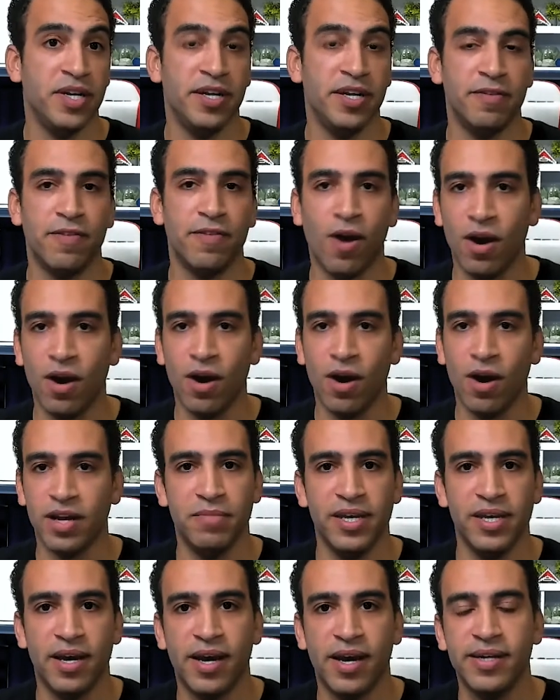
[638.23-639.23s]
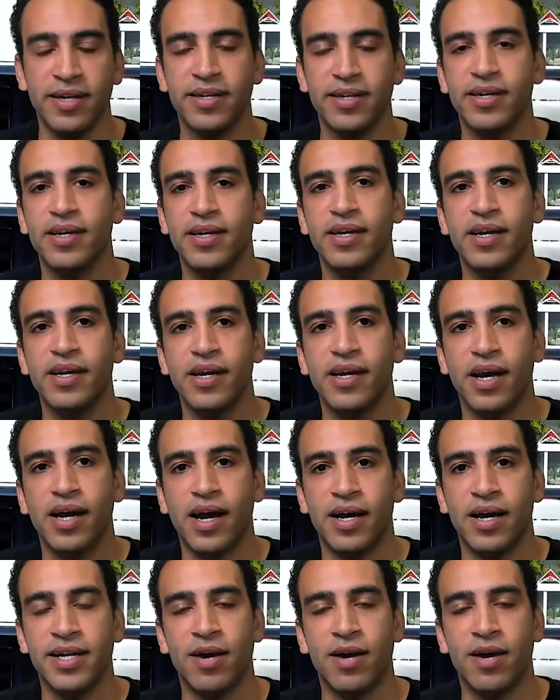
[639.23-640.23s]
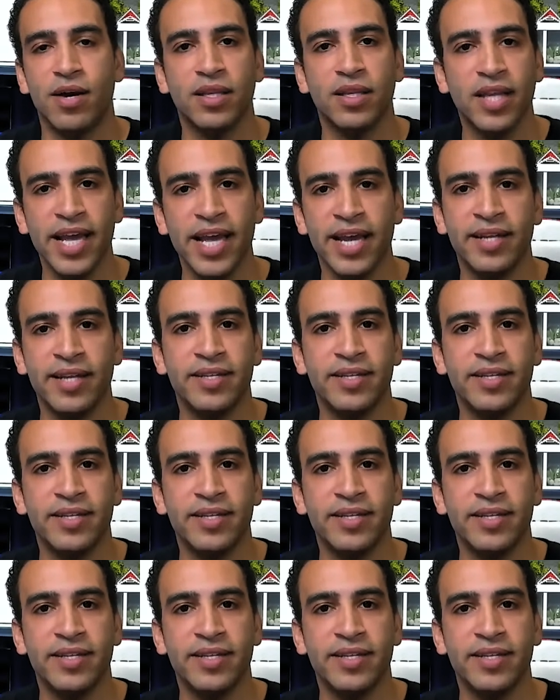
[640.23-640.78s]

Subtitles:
of ARK and beyond. Now, Elaine,